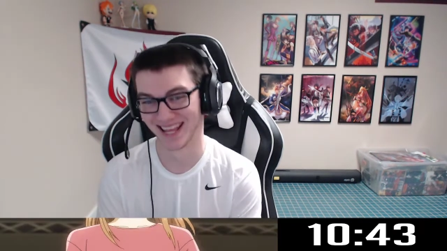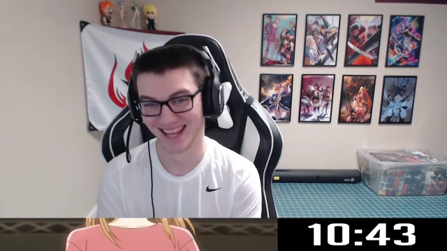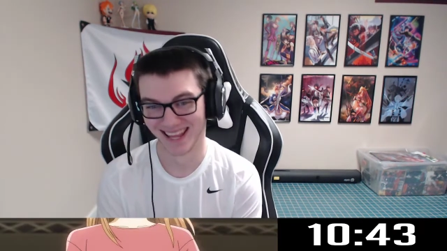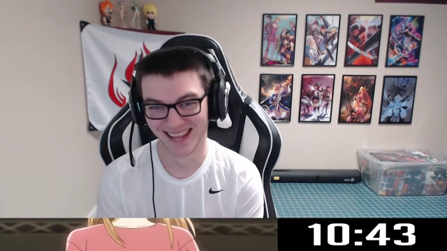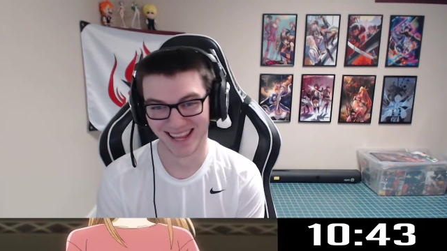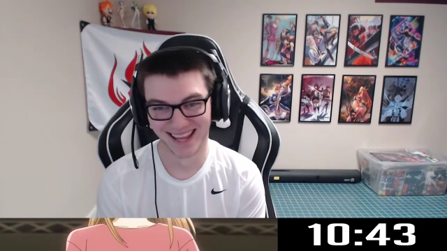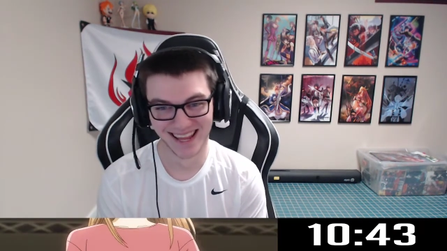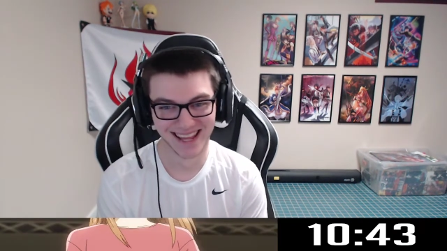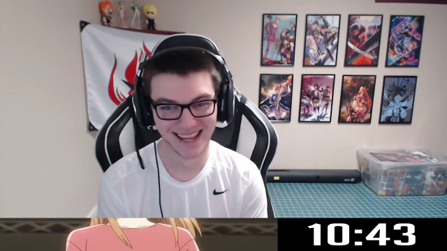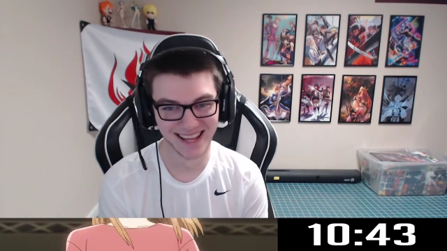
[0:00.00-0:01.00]

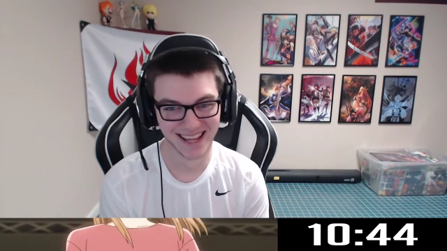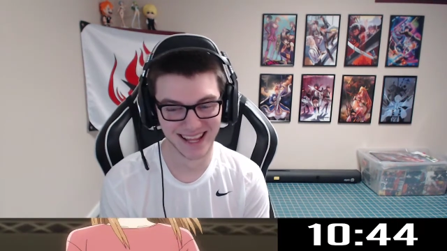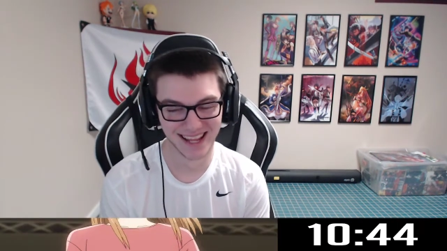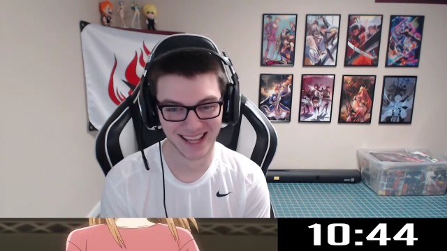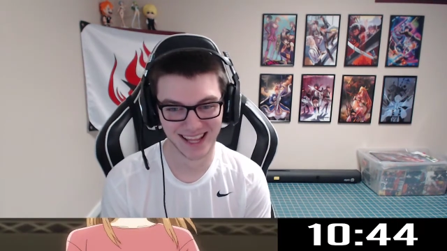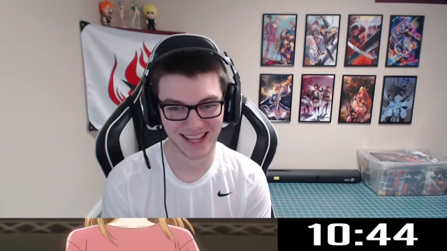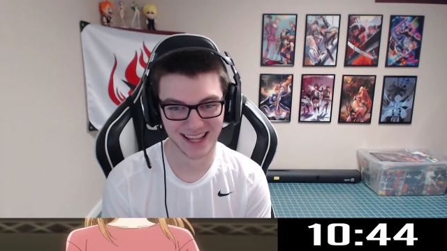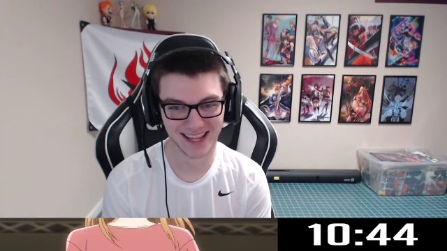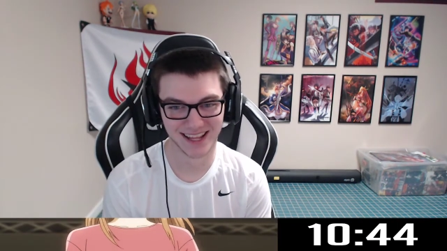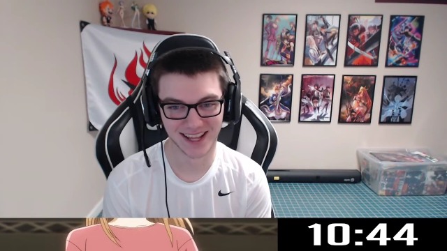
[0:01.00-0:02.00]

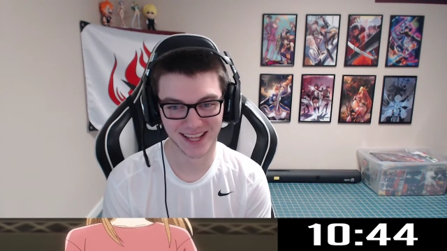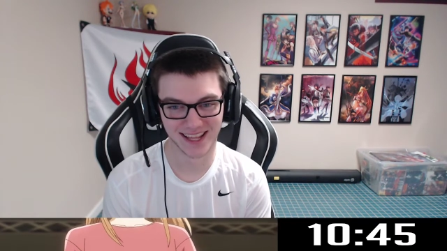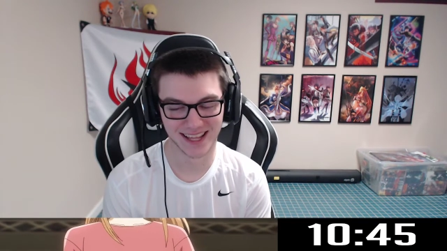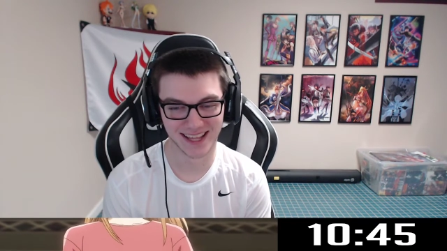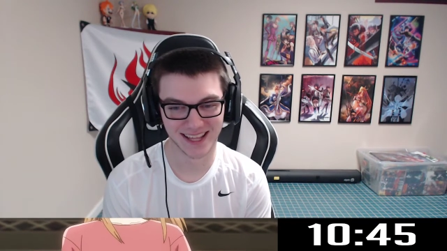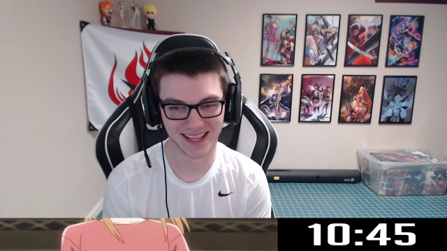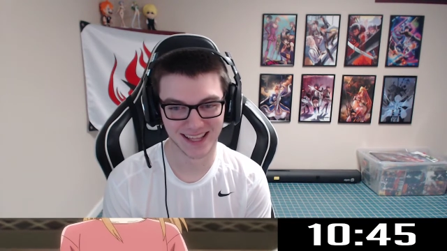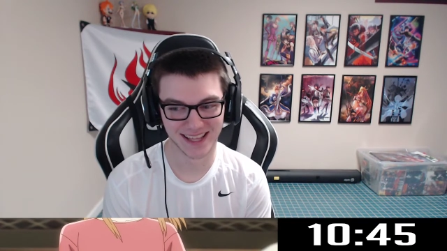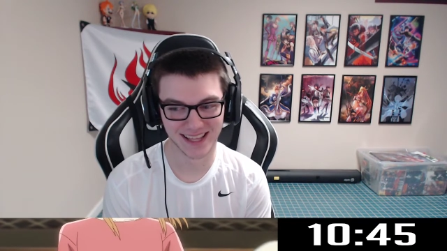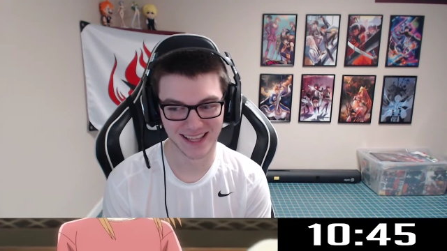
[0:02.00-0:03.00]

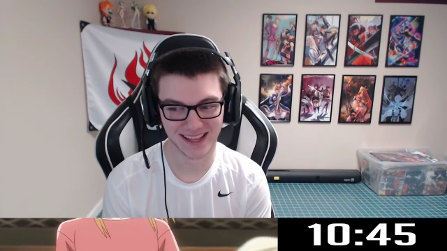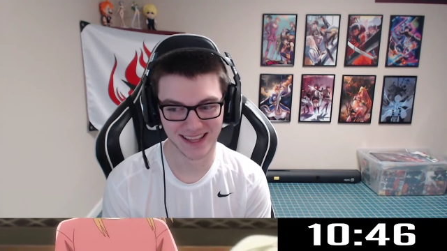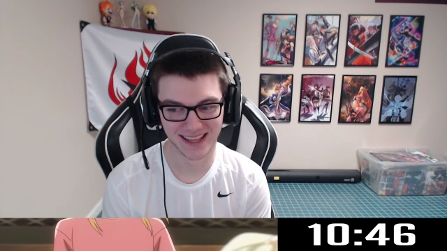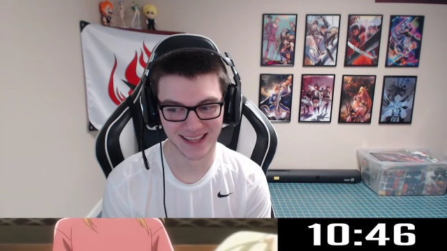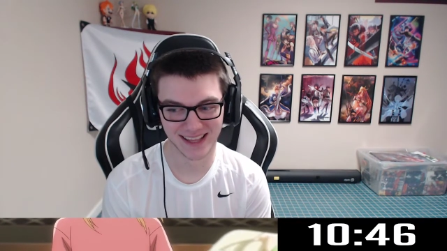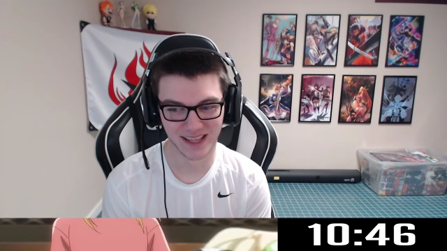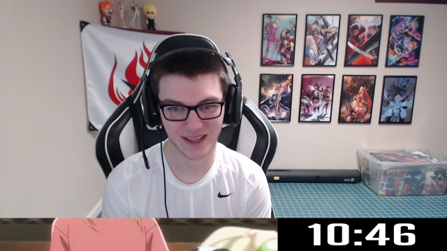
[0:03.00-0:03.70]
(no one is talking)